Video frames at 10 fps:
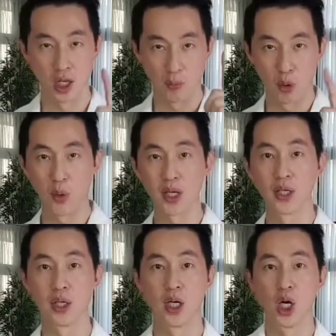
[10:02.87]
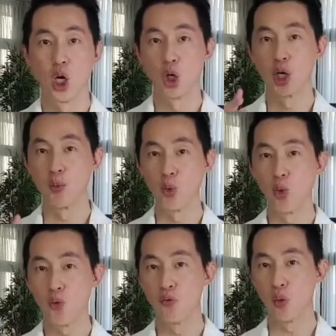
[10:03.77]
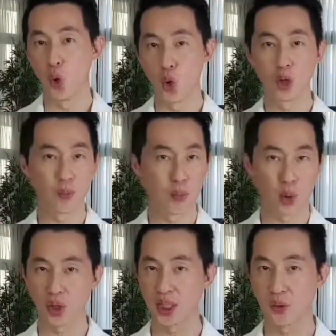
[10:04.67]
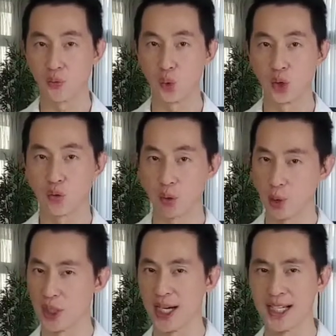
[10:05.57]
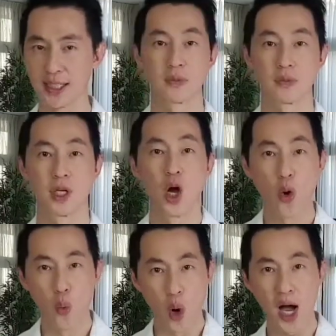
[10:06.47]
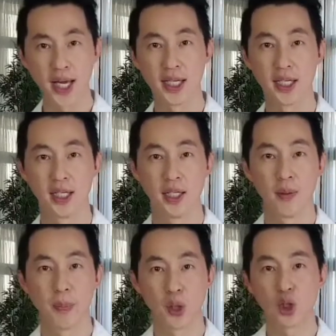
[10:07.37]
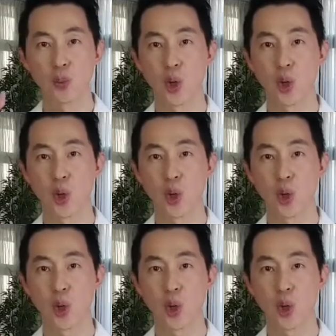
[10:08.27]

Number one, remove all processed foods from your diet. Why? Because